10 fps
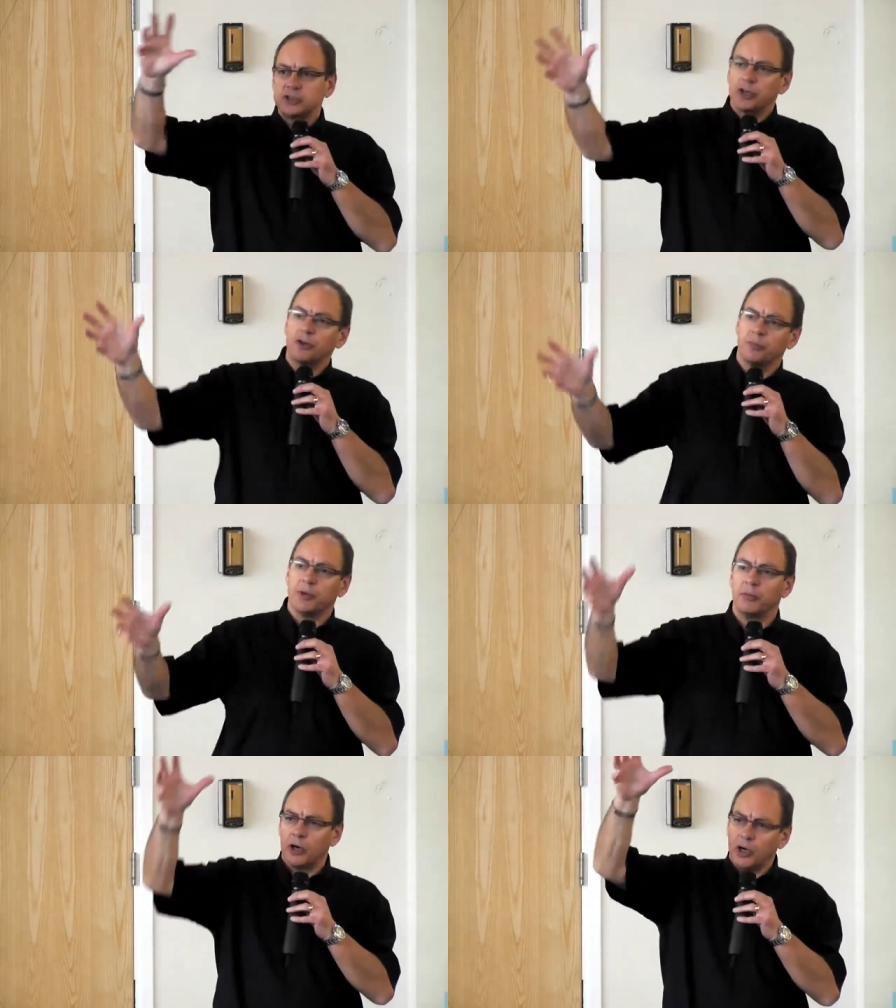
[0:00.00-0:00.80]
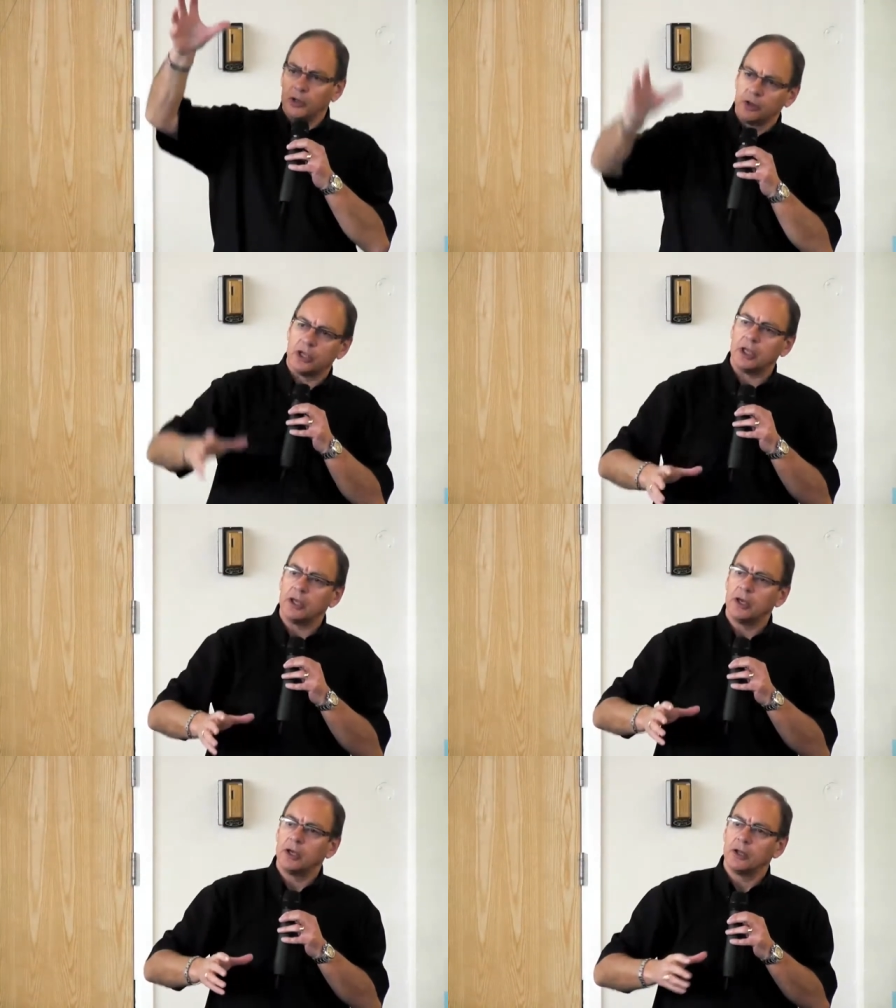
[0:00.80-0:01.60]
cherubim on
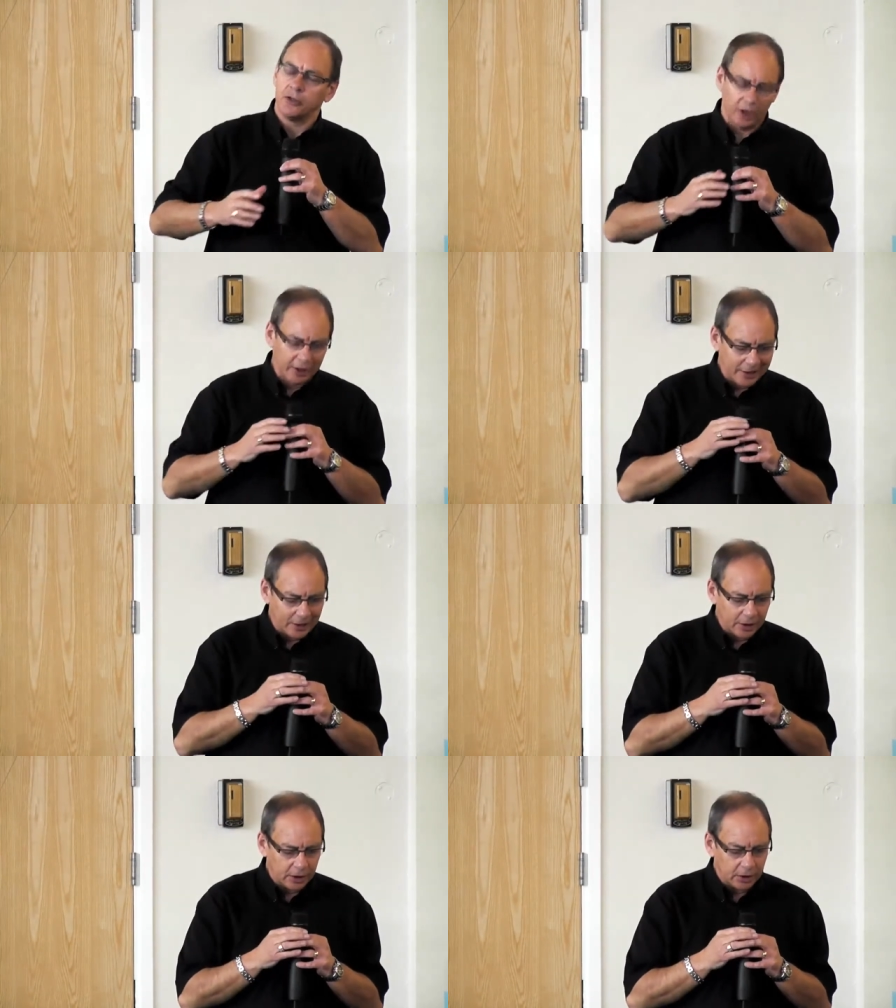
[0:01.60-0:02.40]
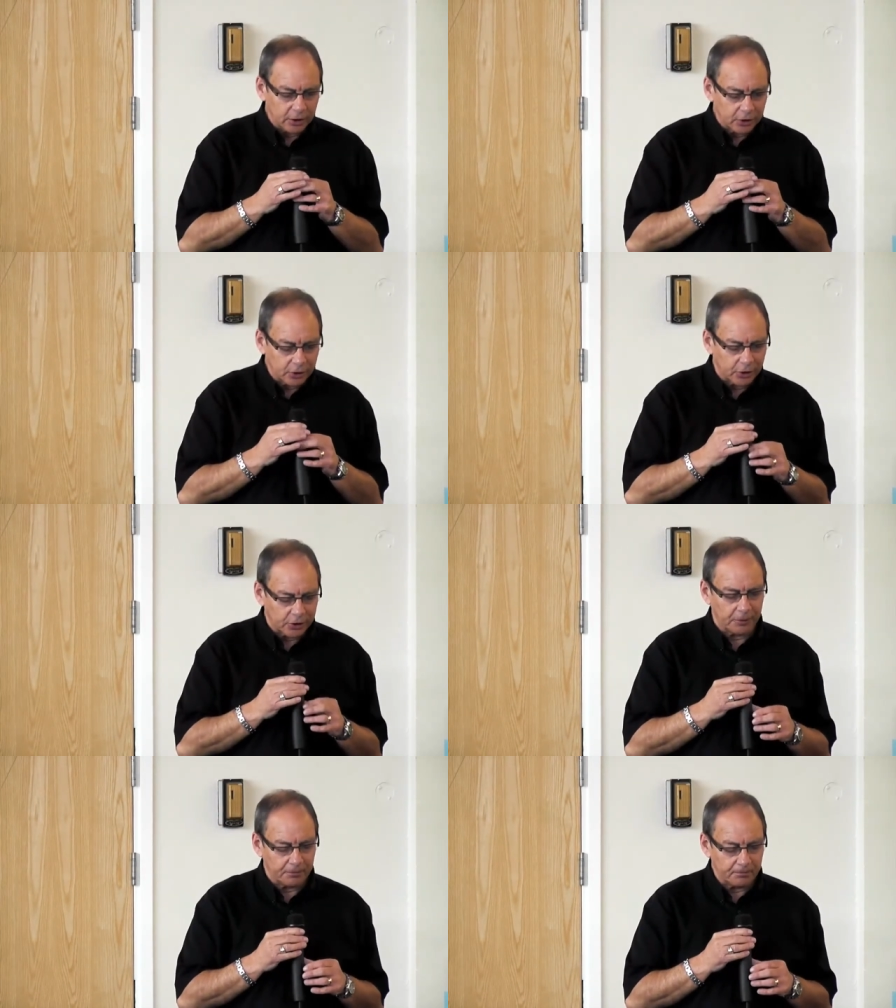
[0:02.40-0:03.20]
the, the linen
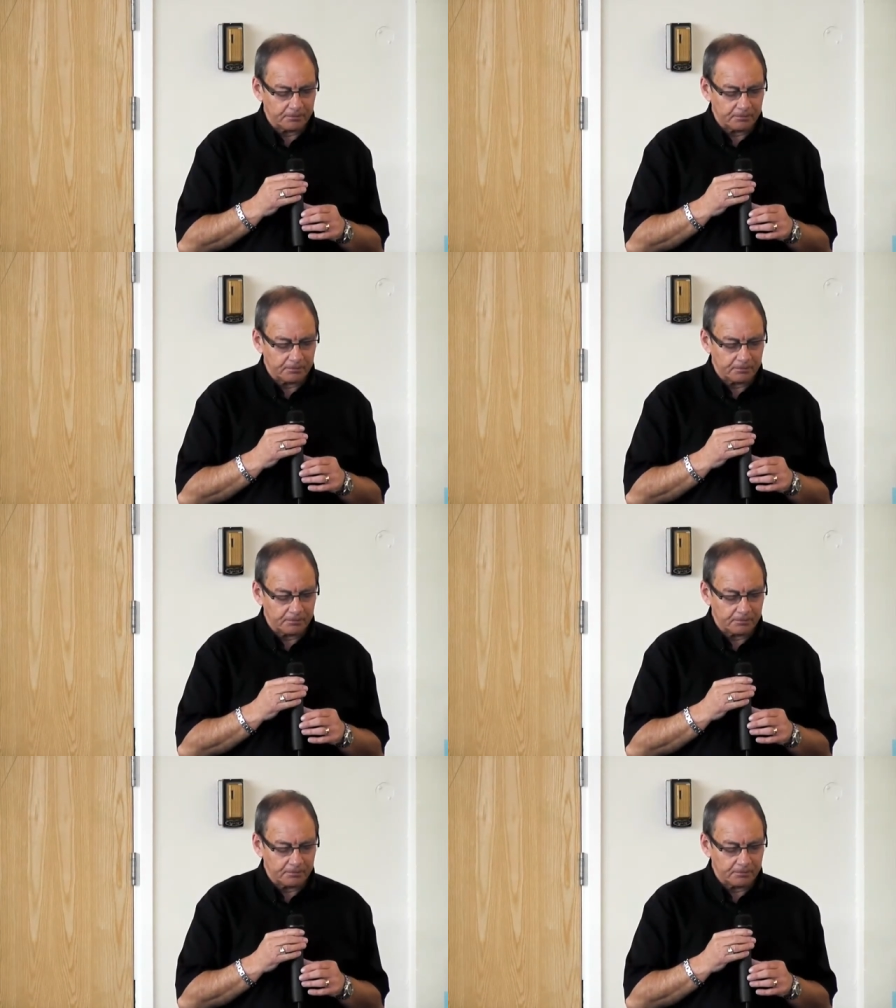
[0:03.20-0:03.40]
curtain.